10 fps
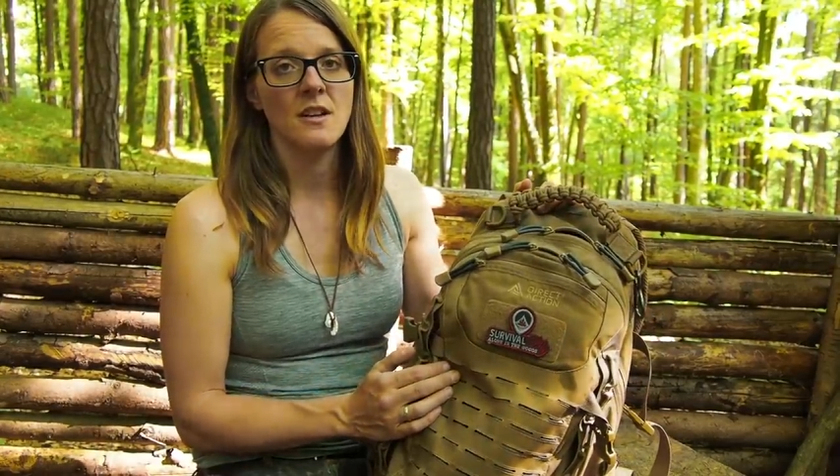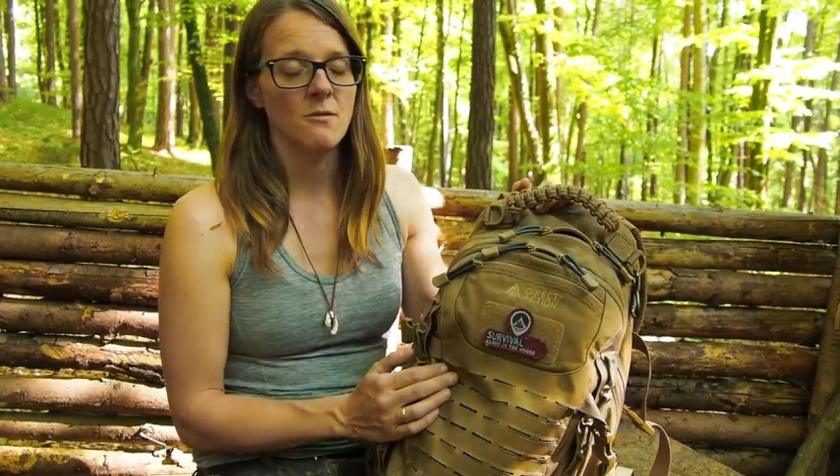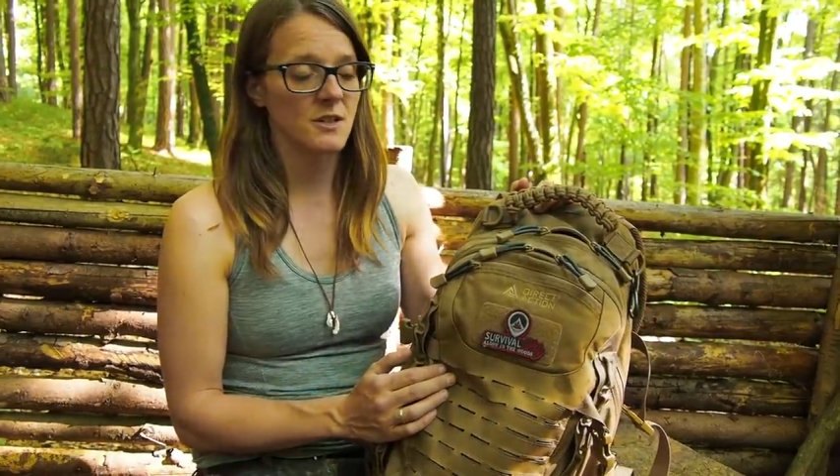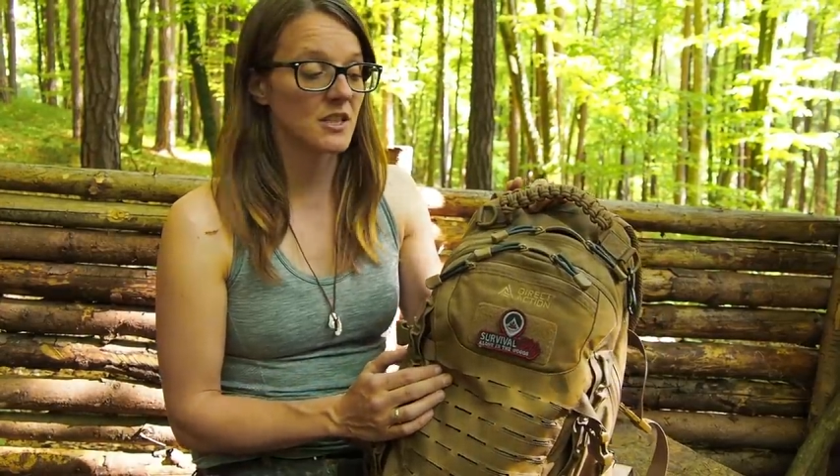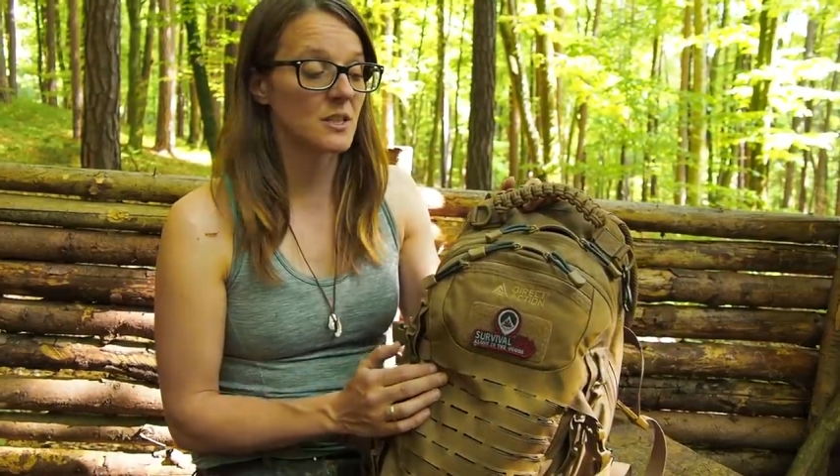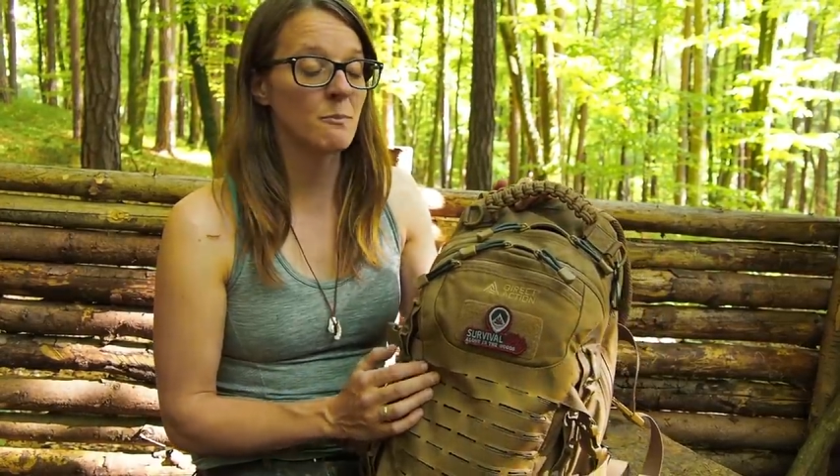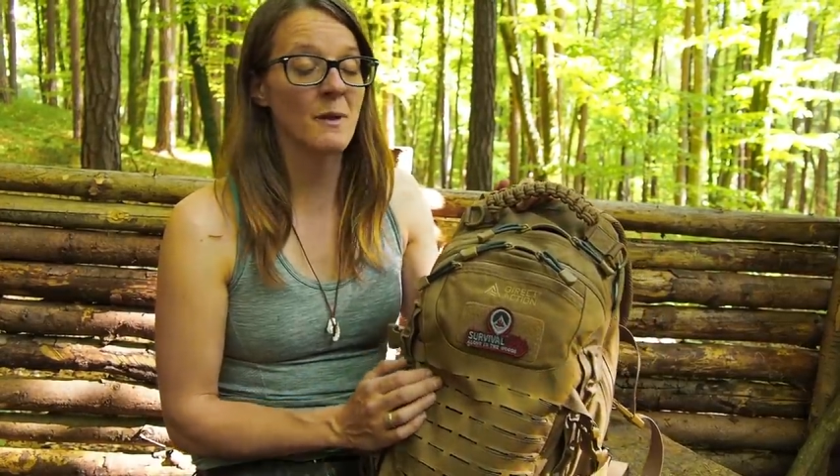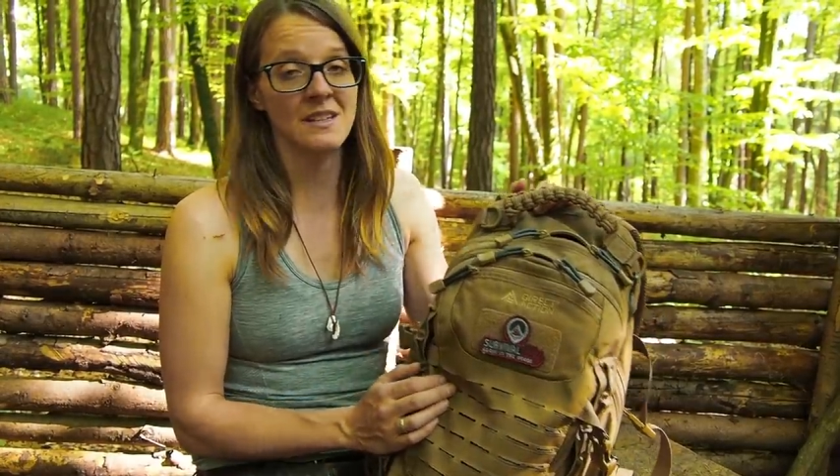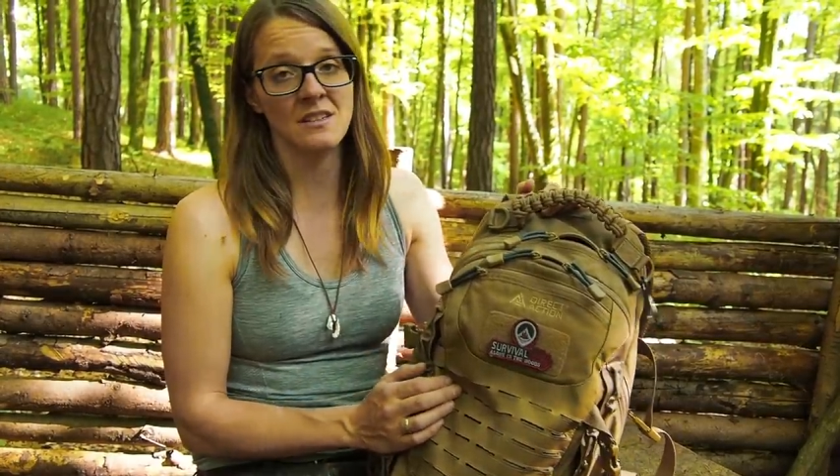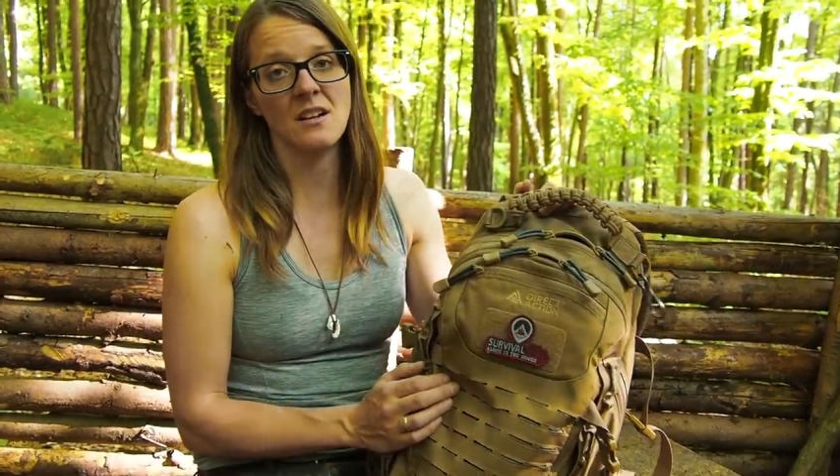which is the
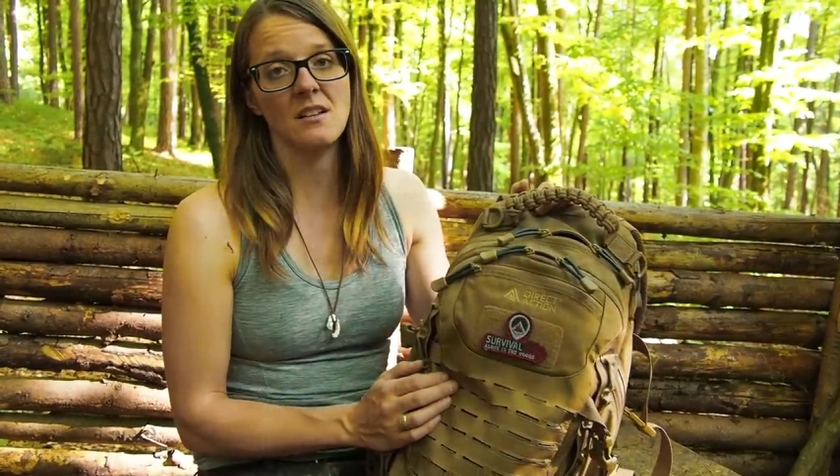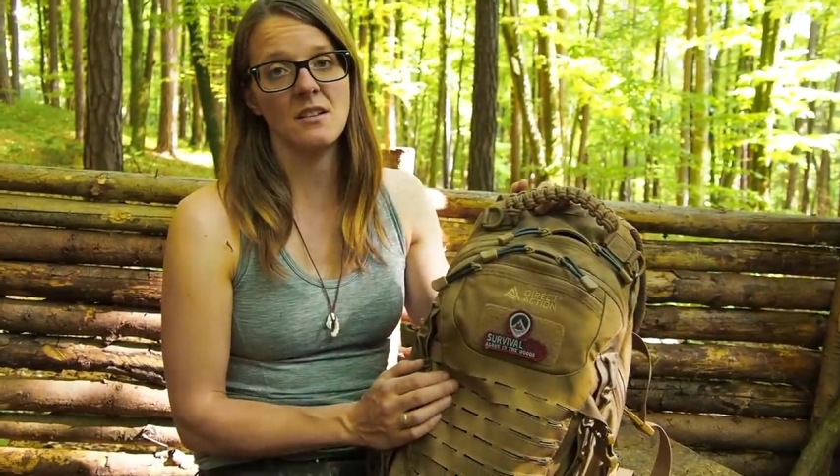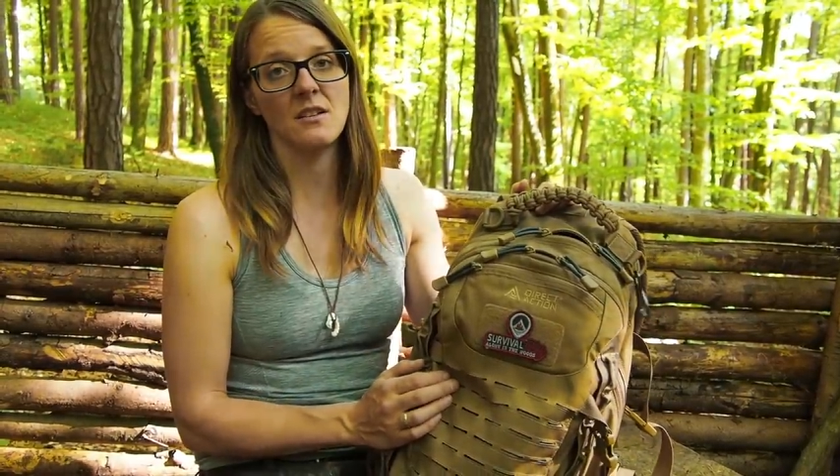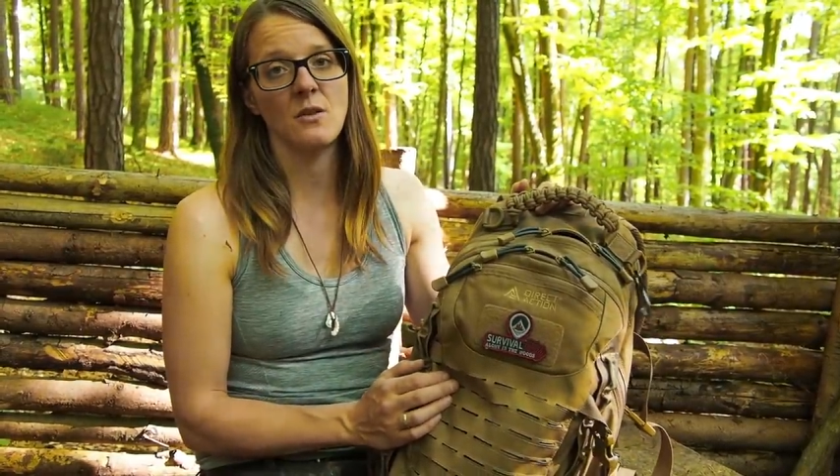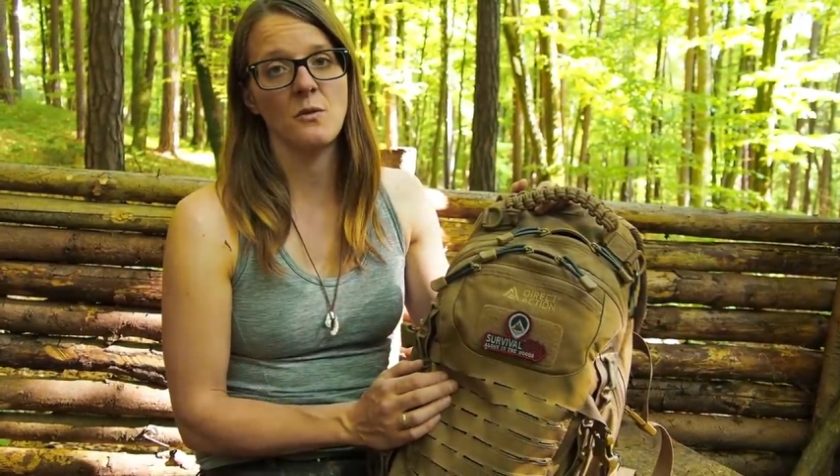best color